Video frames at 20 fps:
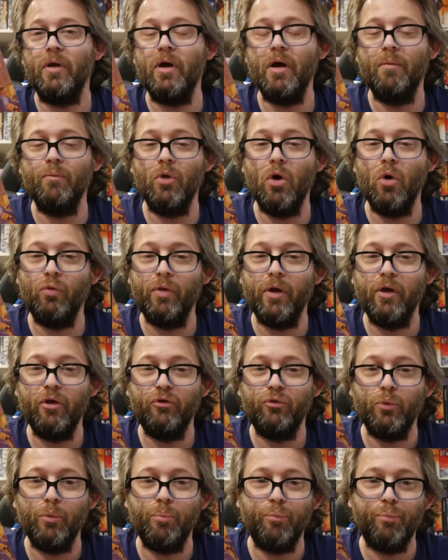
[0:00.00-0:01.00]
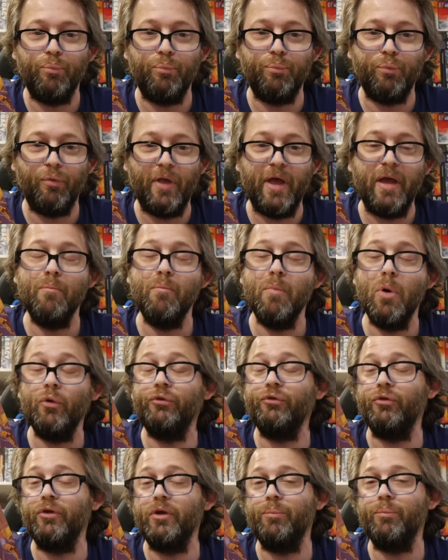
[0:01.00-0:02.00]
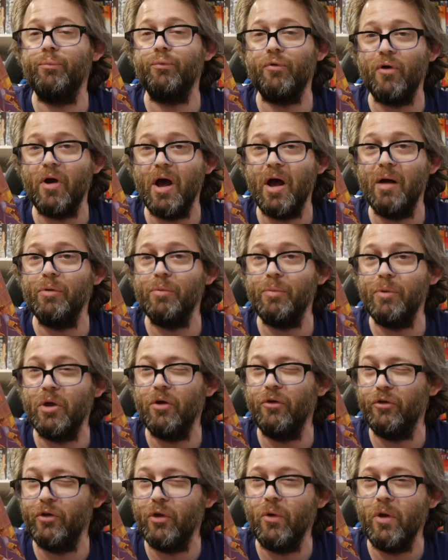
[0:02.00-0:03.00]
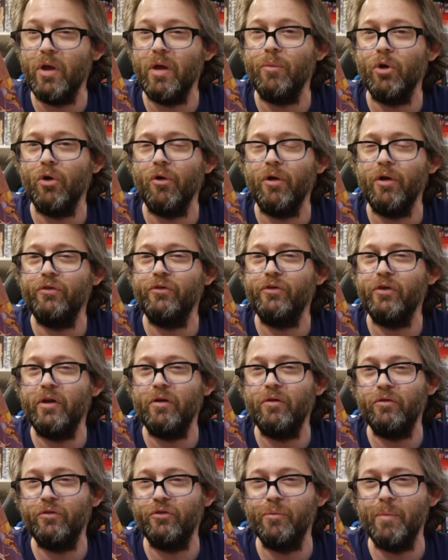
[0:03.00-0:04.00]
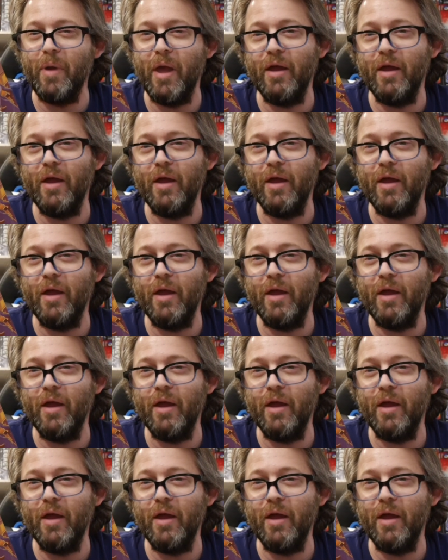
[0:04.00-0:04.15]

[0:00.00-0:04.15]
Um, O'Leary's were blamed mostly probably because they were immigrants and some